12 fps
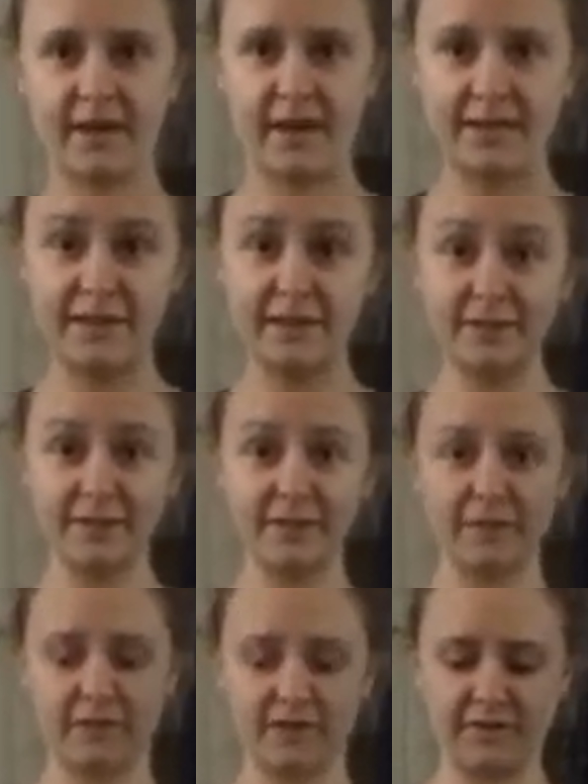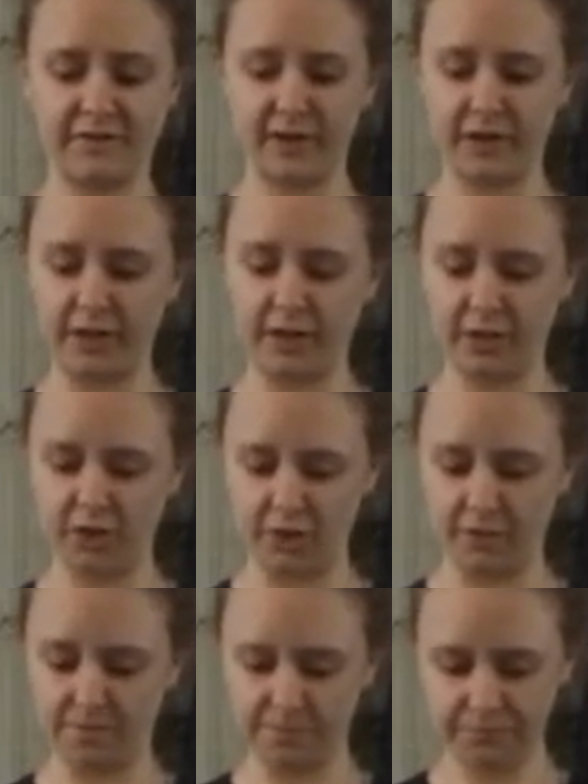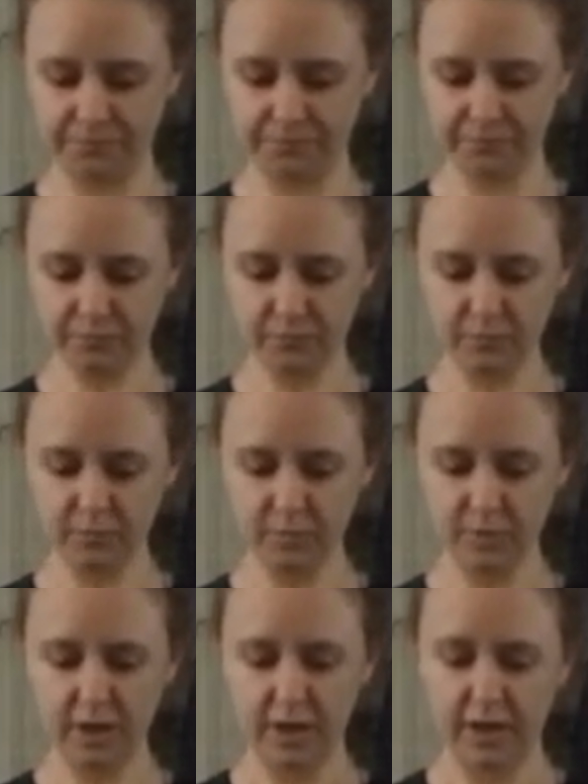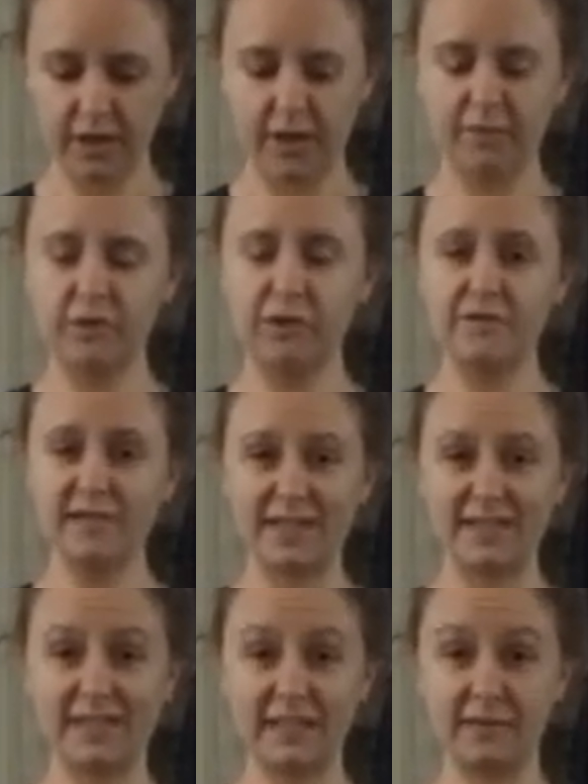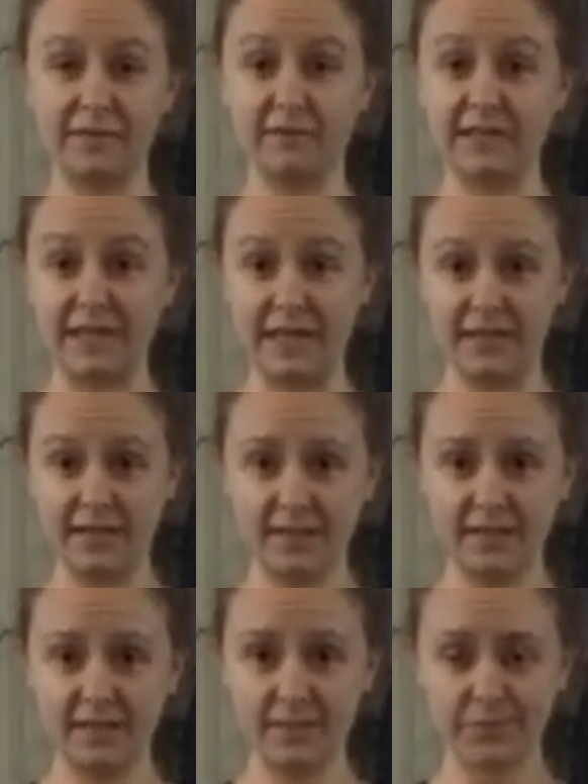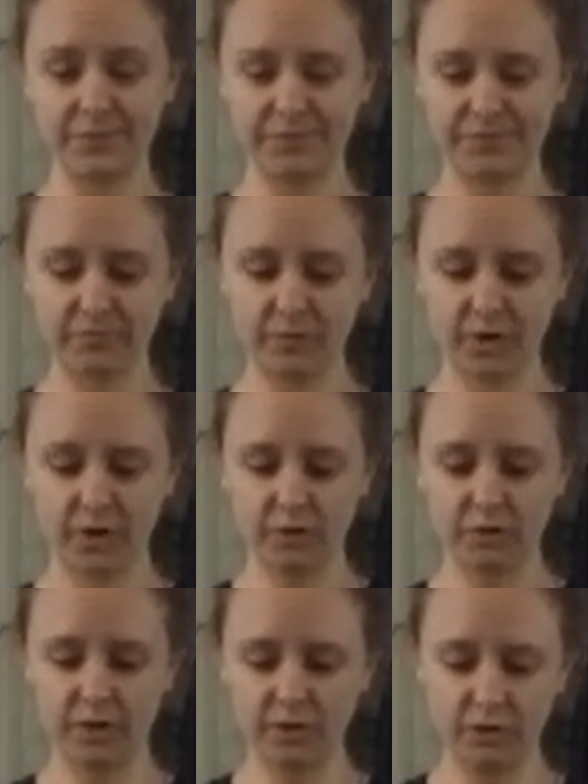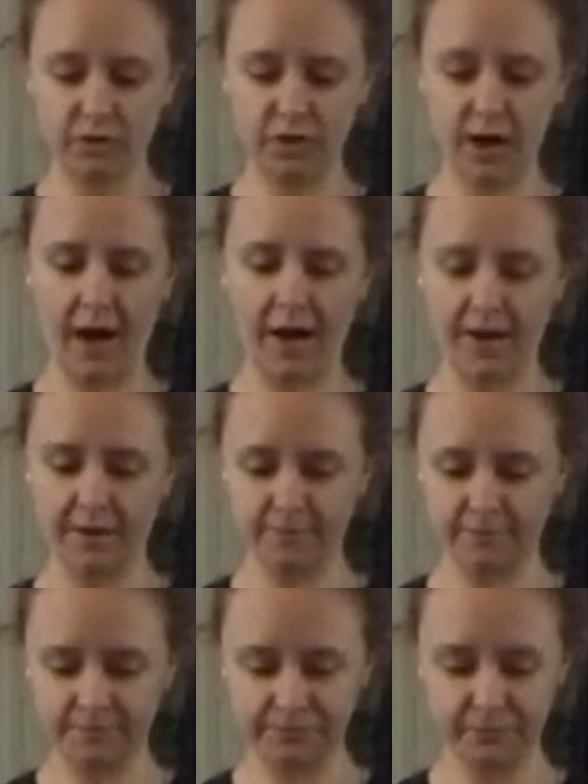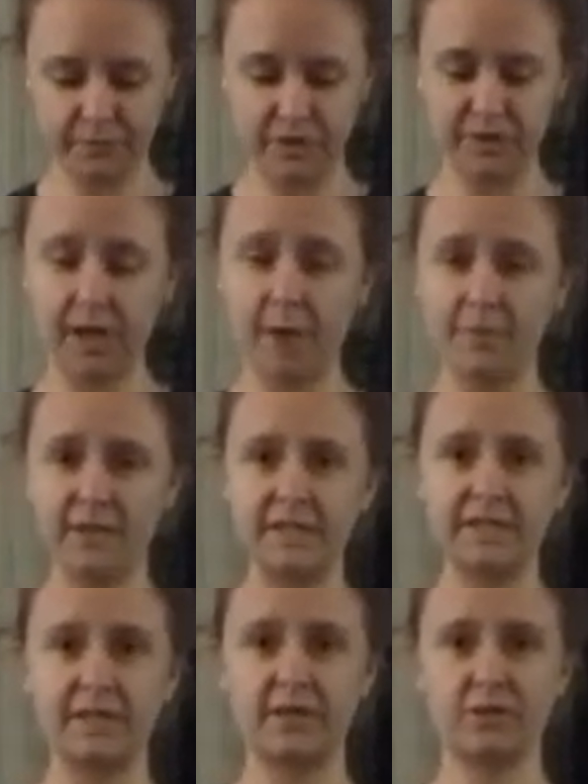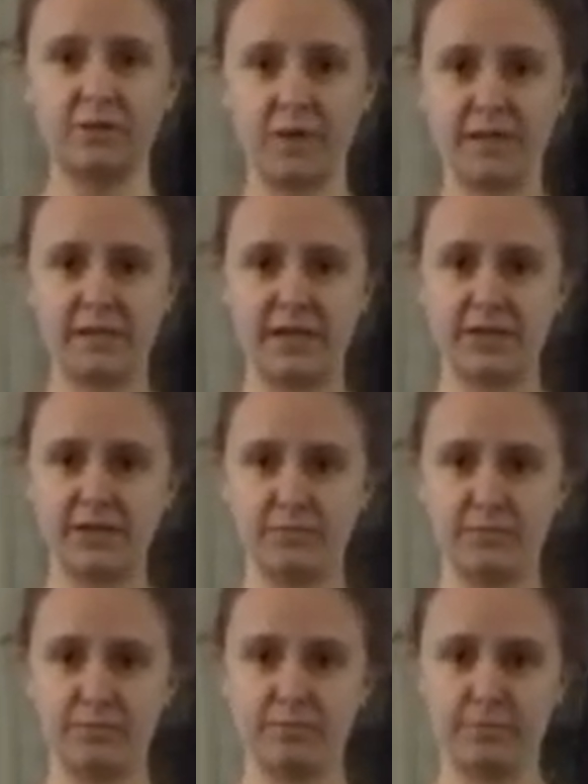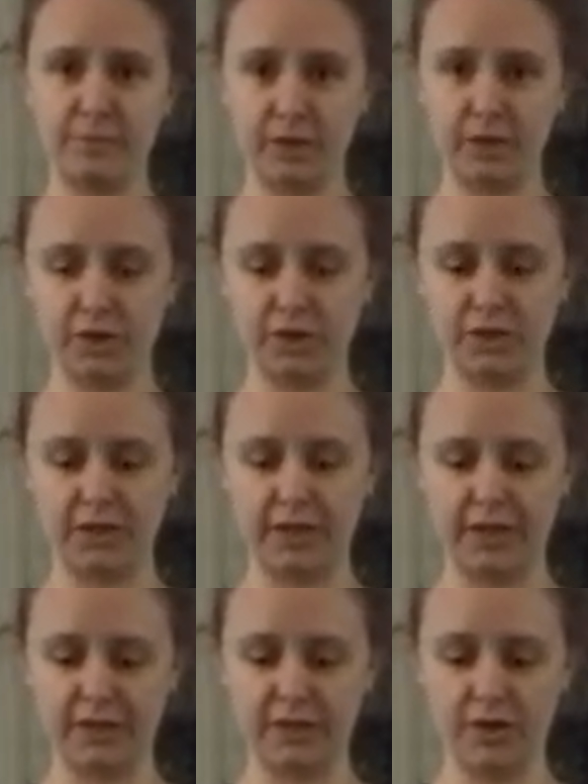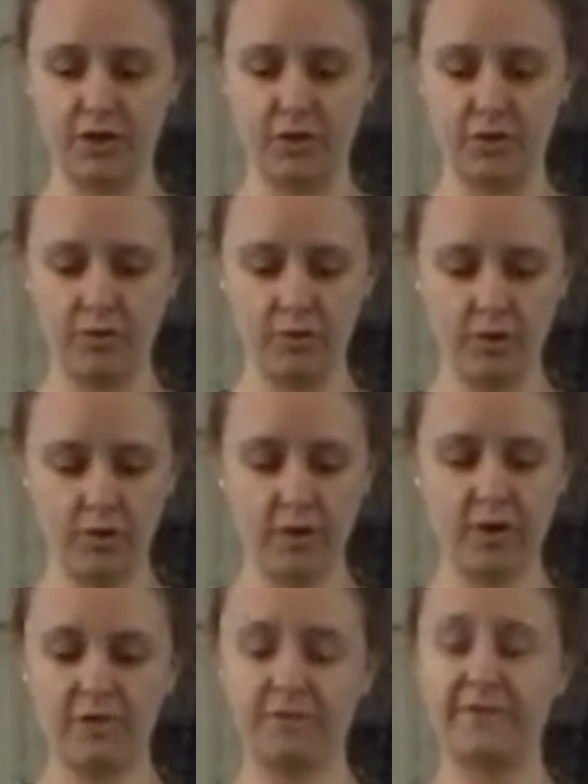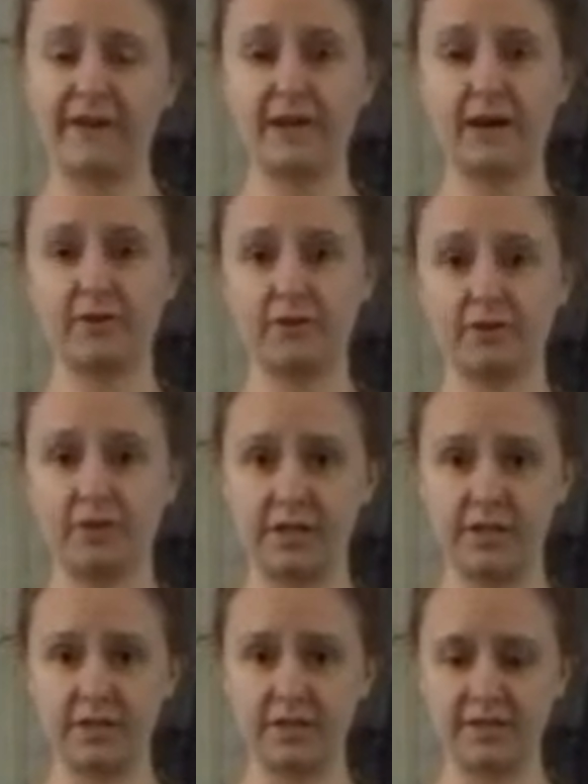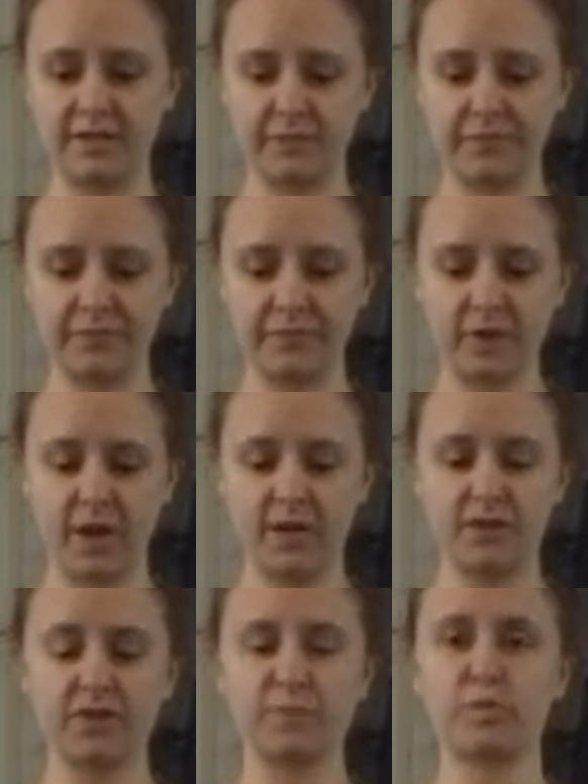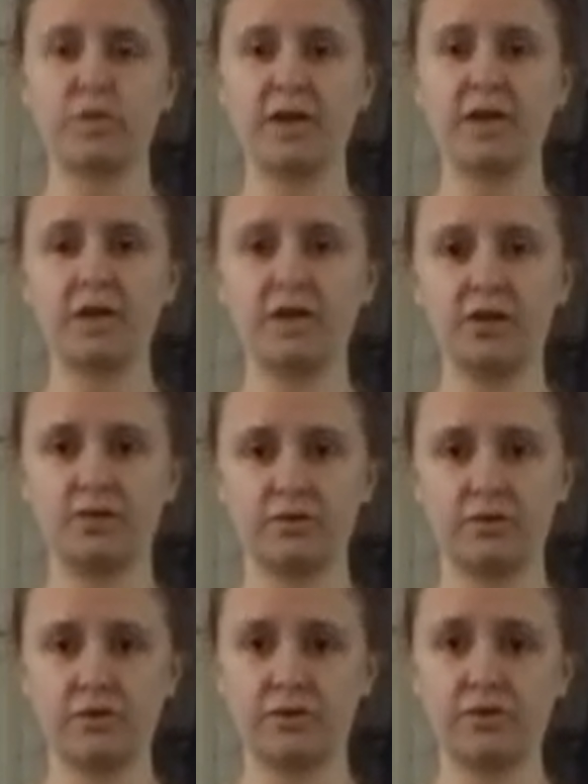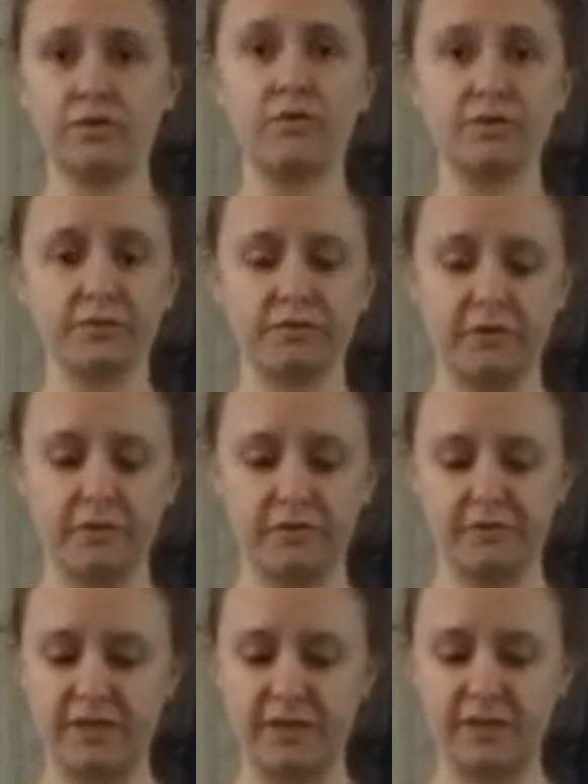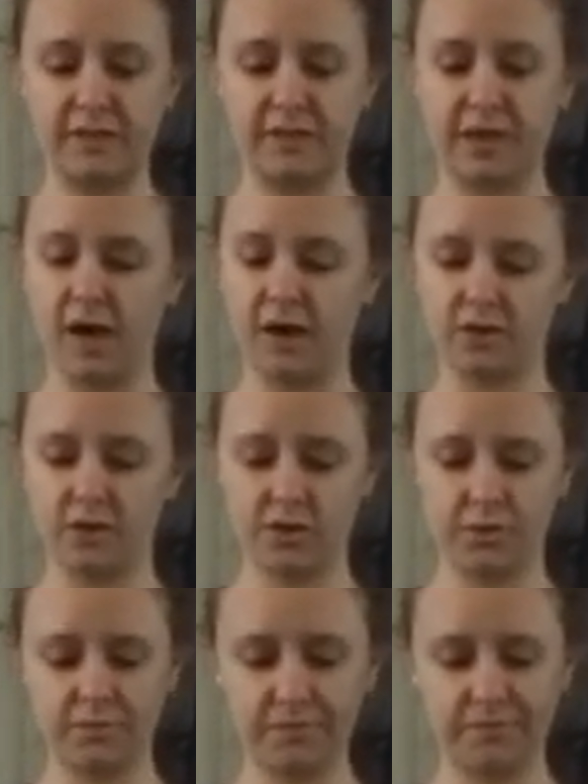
And here's the first variation. If you have sensitive knees, you can try just coming to sit on your meditation cushion like so, fan out your knees, and just bring the soles of your feet to touch.